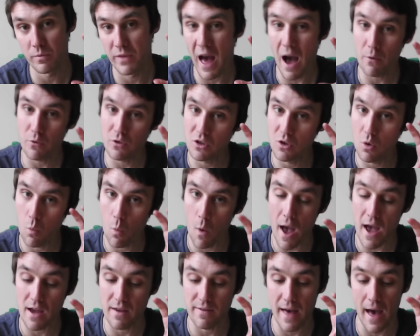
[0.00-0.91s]
that was the
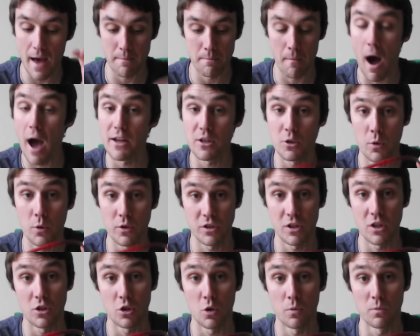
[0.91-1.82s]
way that my
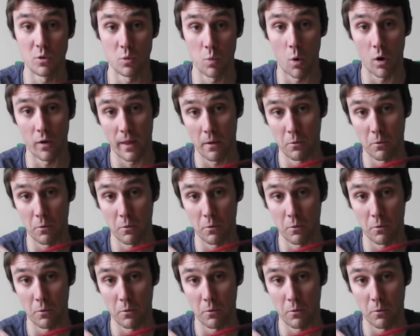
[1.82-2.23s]
Twisty tubes were.